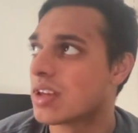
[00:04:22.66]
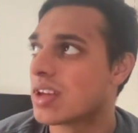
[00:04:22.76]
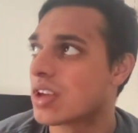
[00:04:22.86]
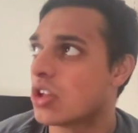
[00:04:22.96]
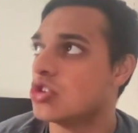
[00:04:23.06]

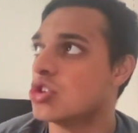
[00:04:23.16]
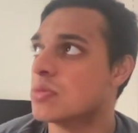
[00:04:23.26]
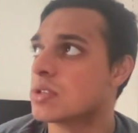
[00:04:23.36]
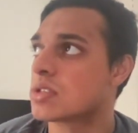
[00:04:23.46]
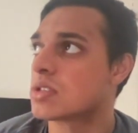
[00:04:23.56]

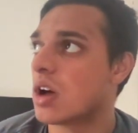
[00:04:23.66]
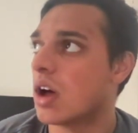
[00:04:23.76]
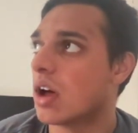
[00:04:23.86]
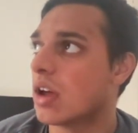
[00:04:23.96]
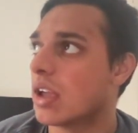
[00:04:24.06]
consumers
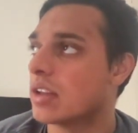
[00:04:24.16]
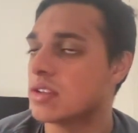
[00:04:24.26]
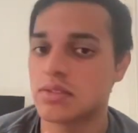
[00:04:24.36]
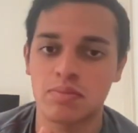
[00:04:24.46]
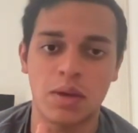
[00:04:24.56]
in a
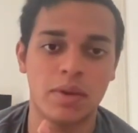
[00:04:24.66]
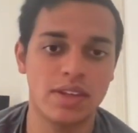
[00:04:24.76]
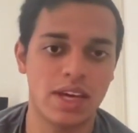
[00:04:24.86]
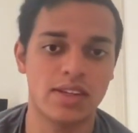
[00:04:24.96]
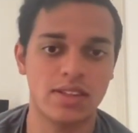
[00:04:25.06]
maybe a
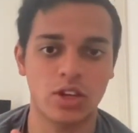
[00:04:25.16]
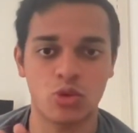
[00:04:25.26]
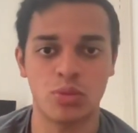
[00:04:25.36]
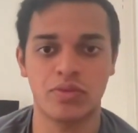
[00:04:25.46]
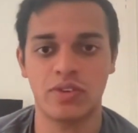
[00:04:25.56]
testing
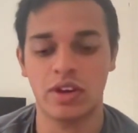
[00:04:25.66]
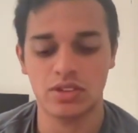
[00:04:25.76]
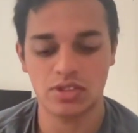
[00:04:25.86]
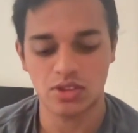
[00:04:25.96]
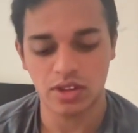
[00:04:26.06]
group
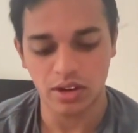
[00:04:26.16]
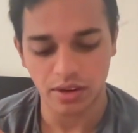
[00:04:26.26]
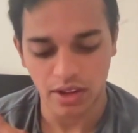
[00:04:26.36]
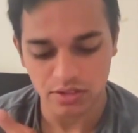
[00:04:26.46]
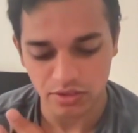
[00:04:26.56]
first, so they don't
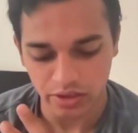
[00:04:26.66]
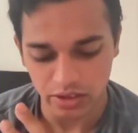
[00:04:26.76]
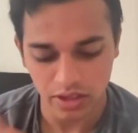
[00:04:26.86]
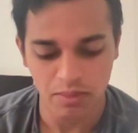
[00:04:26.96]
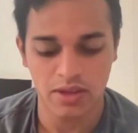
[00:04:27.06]
have to fully
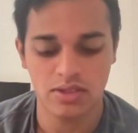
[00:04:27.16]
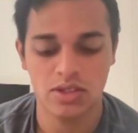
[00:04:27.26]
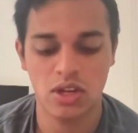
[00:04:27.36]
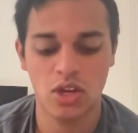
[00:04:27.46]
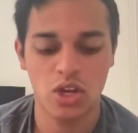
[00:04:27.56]
commit
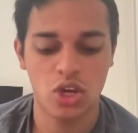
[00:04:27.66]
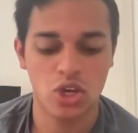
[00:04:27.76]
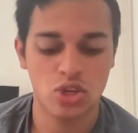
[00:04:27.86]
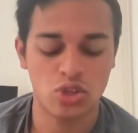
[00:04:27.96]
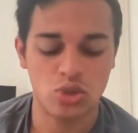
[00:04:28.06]

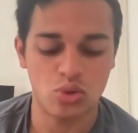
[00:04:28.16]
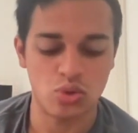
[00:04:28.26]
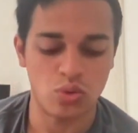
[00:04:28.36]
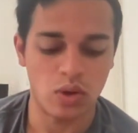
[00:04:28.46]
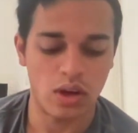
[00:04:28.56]

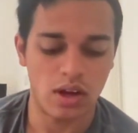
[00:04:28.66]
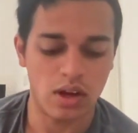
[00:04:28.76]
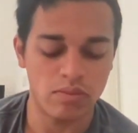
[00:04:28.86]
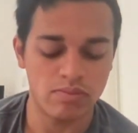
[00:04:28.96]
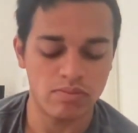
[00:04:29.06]
to
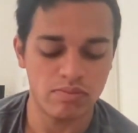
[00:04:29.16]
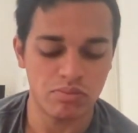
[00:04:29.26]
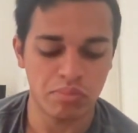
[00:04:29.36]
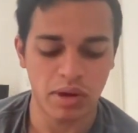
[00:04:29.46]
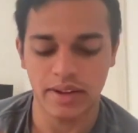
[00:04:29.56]

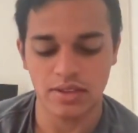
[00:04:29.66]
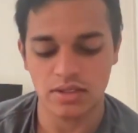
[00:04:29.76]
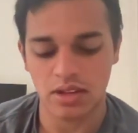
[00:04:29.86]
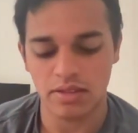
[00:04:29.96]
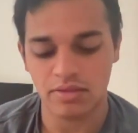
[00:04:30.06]
buying
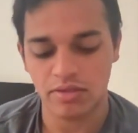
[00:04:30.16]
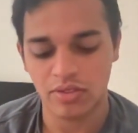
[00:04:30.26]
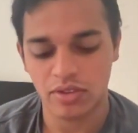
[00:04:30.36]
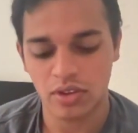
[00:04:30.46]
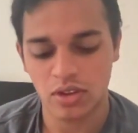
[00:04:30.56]
stuff.
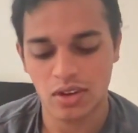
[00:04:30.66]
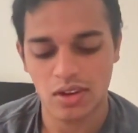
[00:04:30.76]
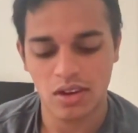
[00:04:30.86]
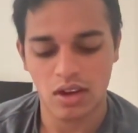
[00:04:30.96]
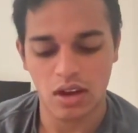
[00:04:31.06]

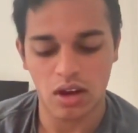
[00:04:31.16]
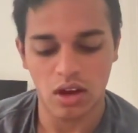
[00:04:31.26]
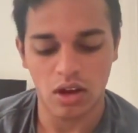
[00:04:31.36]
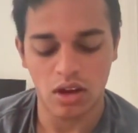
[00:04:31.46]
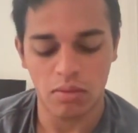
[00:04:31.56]

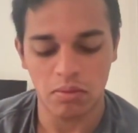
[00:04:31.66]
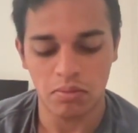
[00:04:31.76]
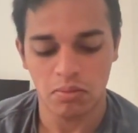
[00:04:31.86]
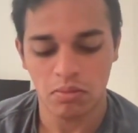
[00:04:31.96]
Um,